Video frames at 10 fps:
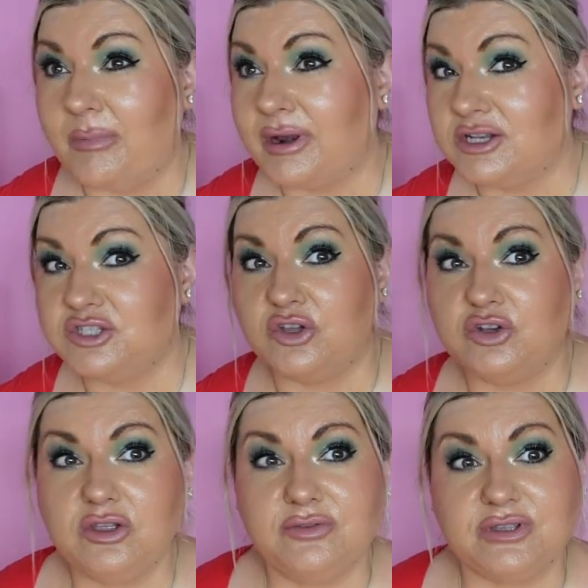But I
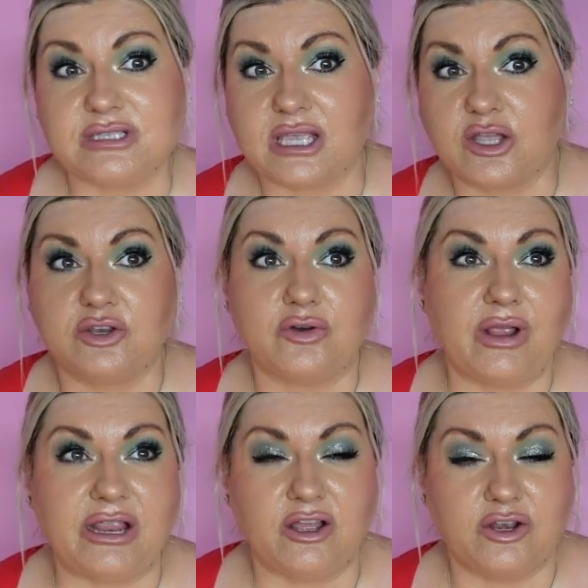don't know if it's like gonna
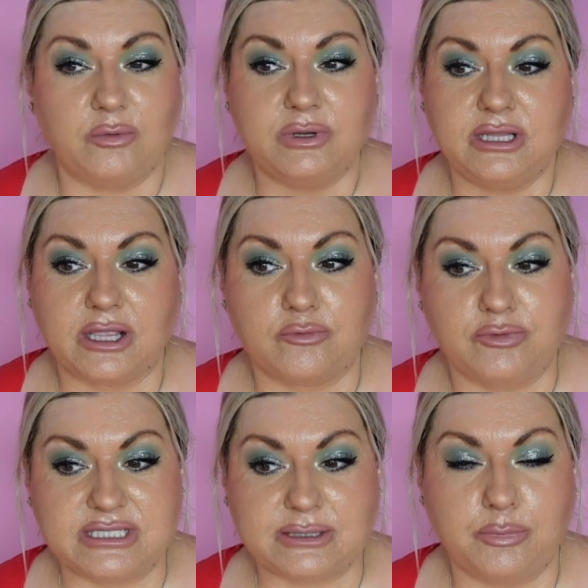rain. I don't want to like
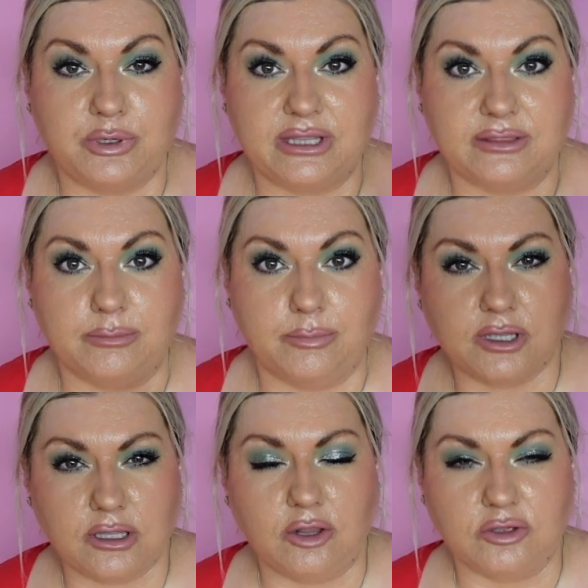risk putting
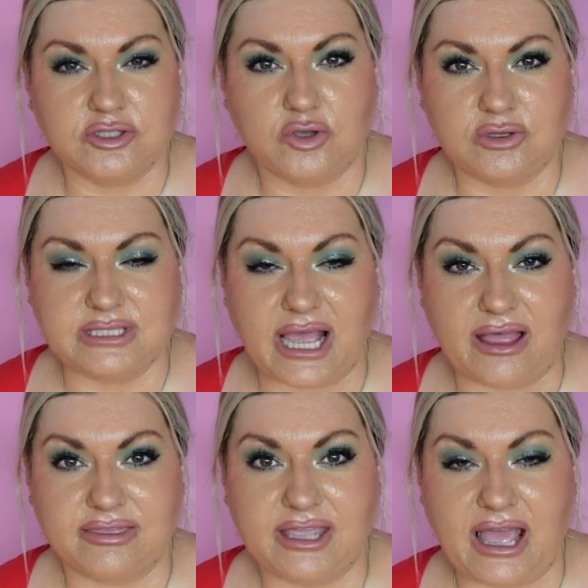the clothes horse
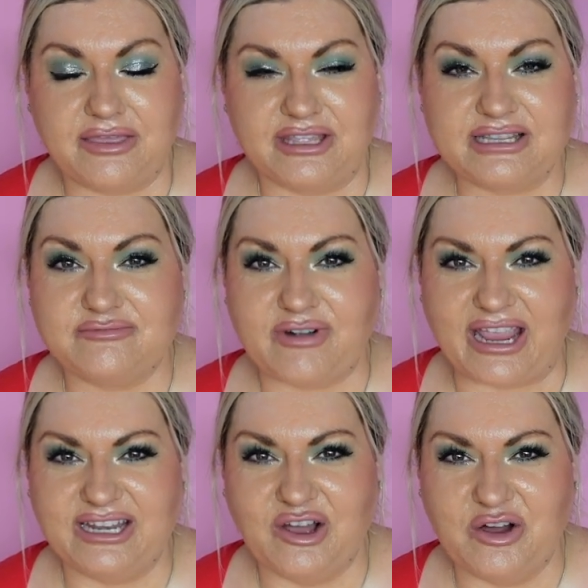out there and then it
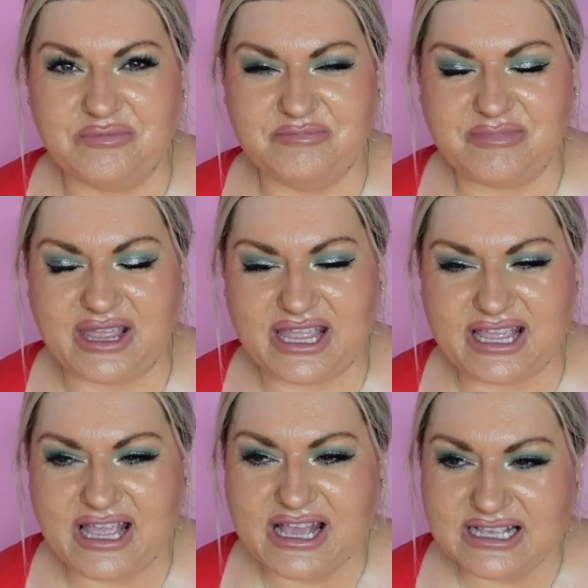rain on
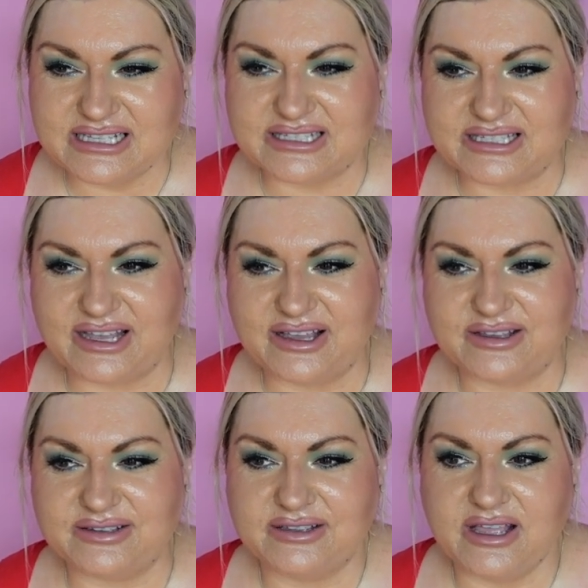me.
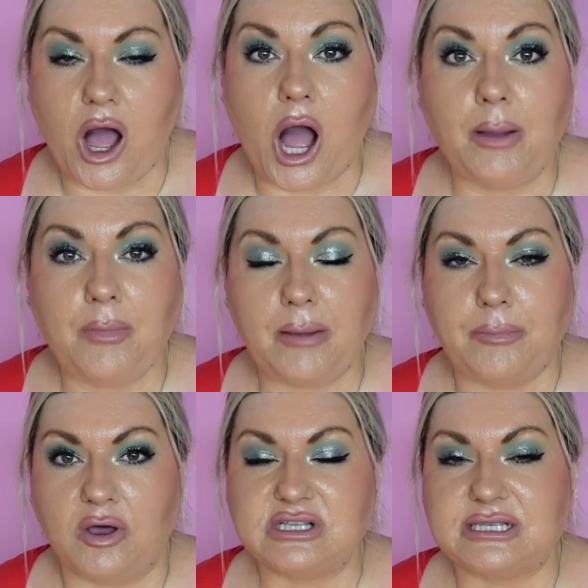So I
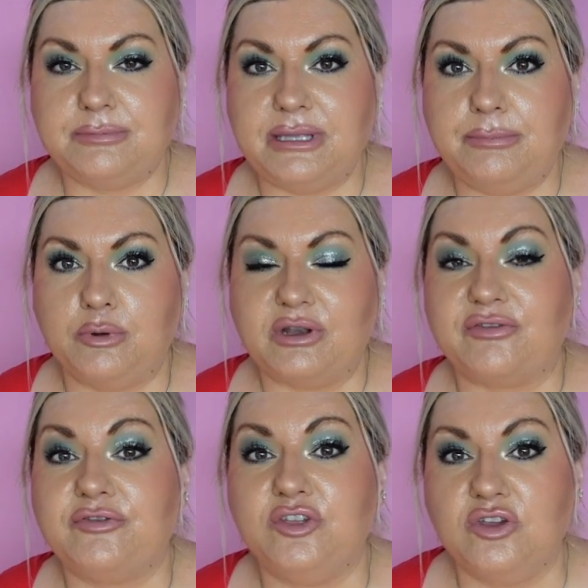might possibly put a
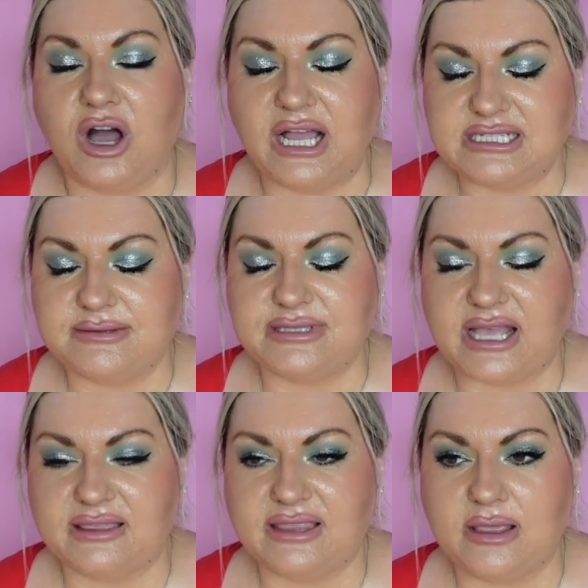few items
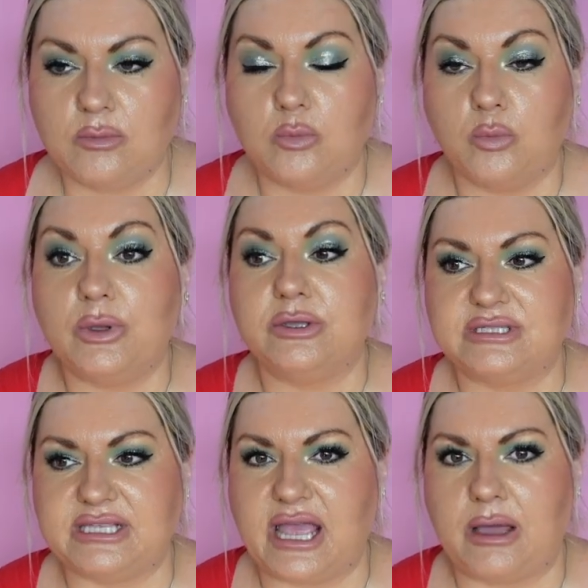out there. We'll
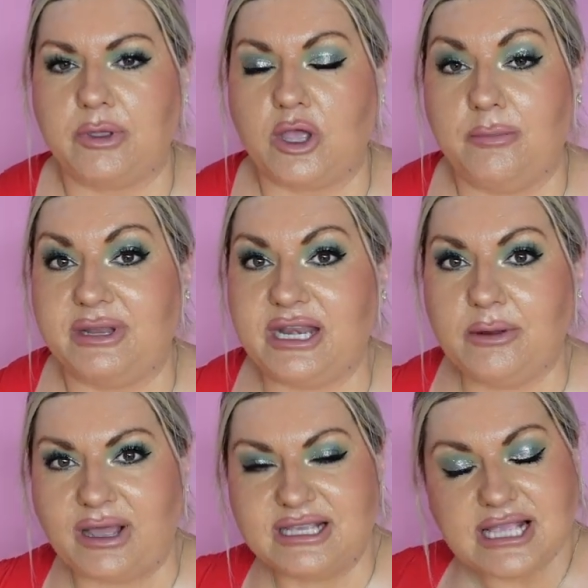see how we go. But
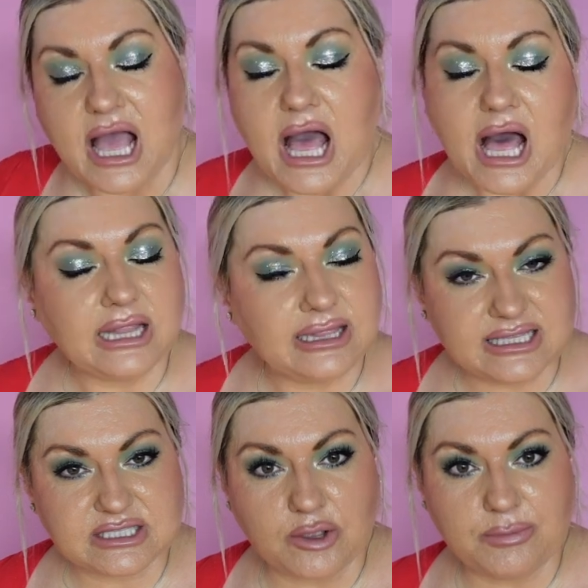anyways,
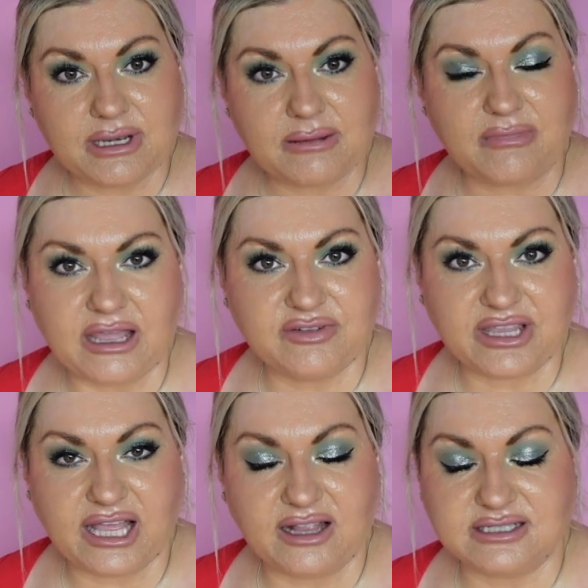let's open up
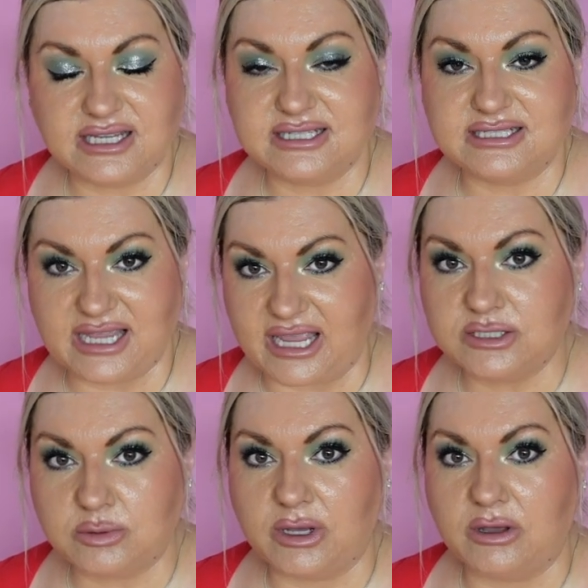advent calendar
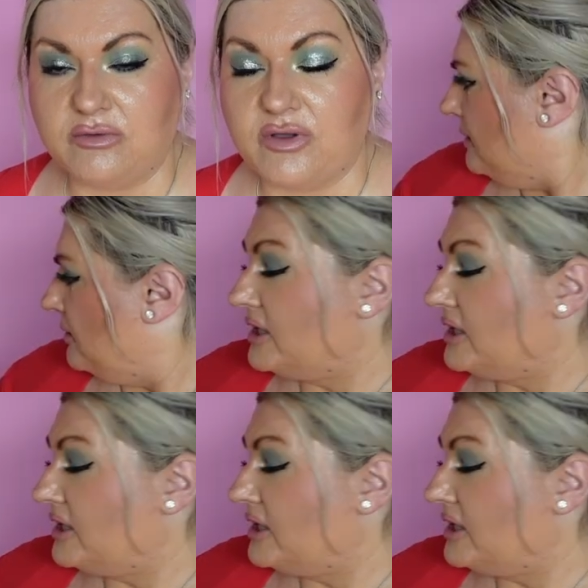day 12.